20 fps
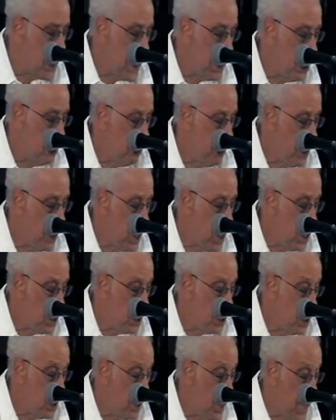
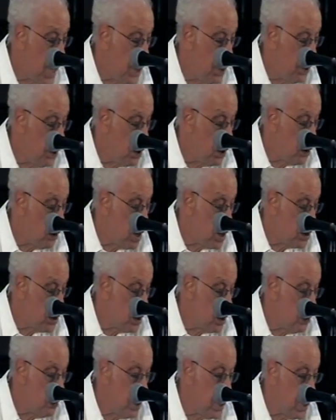Technification, and your
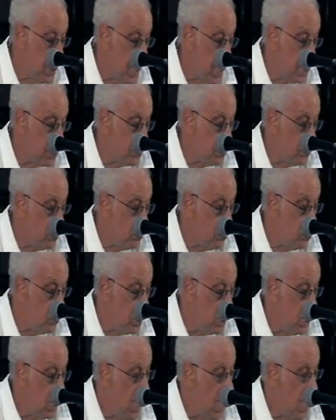question really has to do,